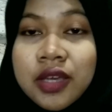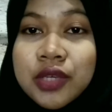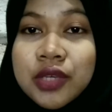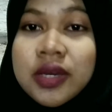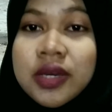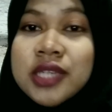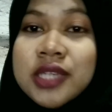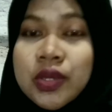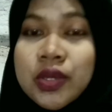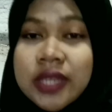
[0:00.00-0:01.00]
You guys
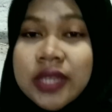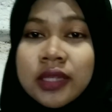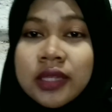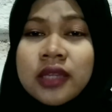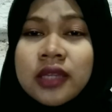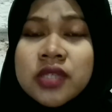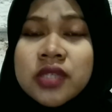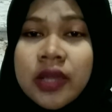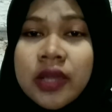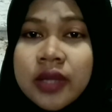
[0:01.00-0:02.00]
know that in this
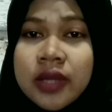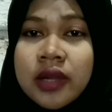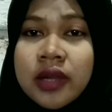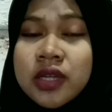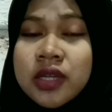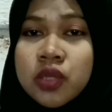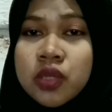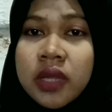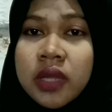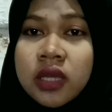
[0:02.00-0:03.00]
era there are so
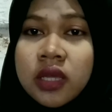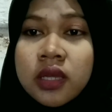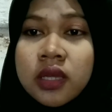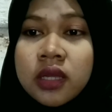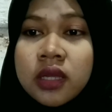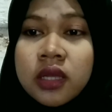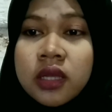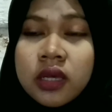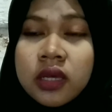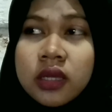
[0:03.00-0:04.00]
many
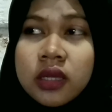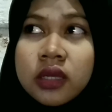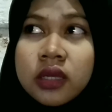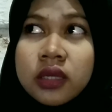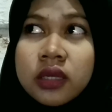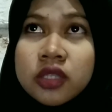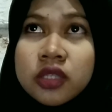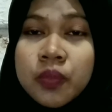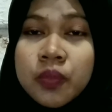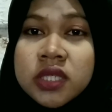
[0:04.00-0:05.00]

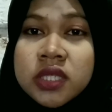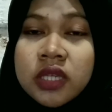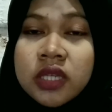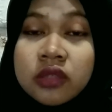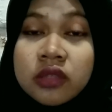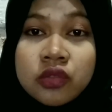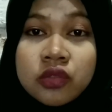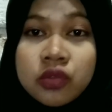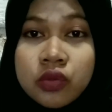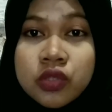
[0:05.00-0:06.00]
sophisticated
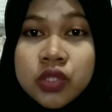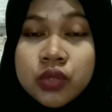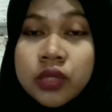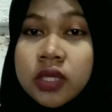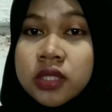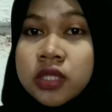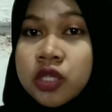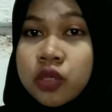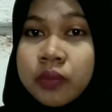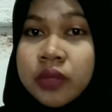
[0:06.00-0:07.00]
tools to ease
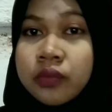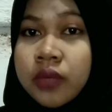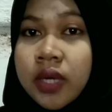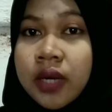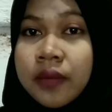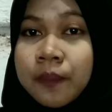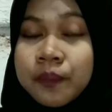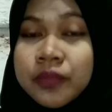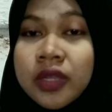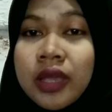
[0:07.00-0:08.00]
human work,
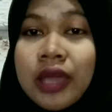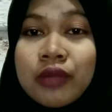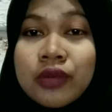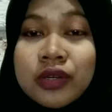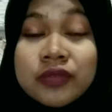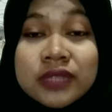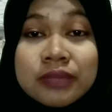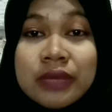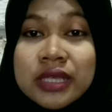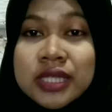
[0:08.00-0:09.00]
and one of them
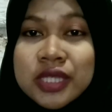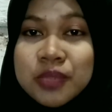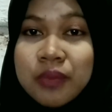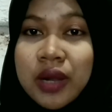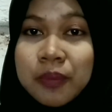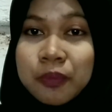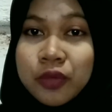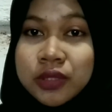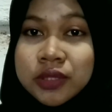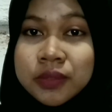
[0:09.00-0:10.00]
is smartphone.